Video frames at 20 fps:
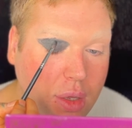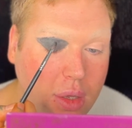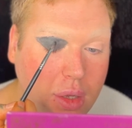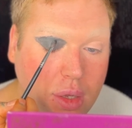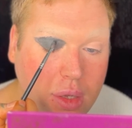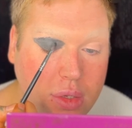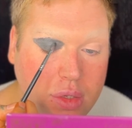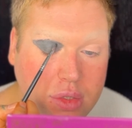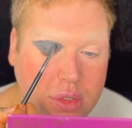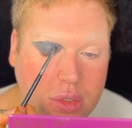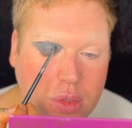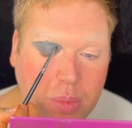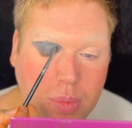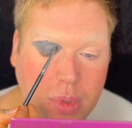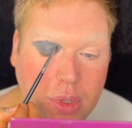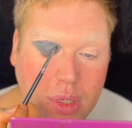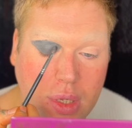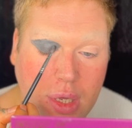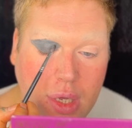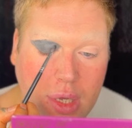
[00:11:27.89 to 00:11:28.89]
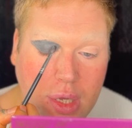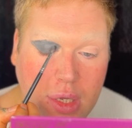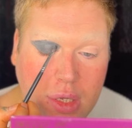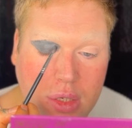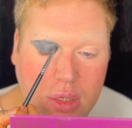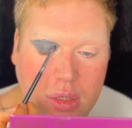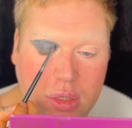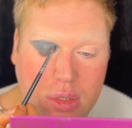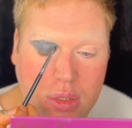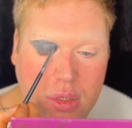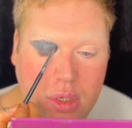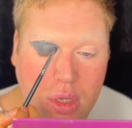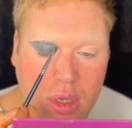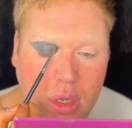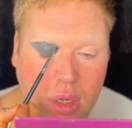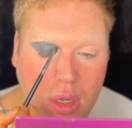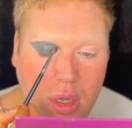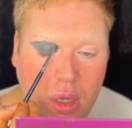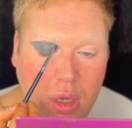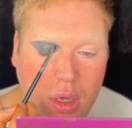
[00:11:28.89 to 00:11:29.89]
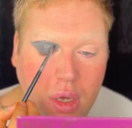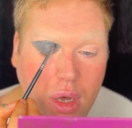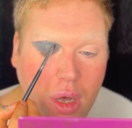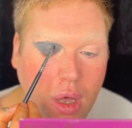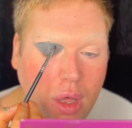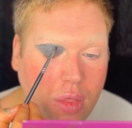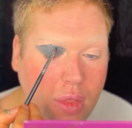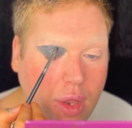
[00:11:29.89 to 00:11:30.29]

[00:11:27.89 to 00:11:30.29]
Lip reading: into place. And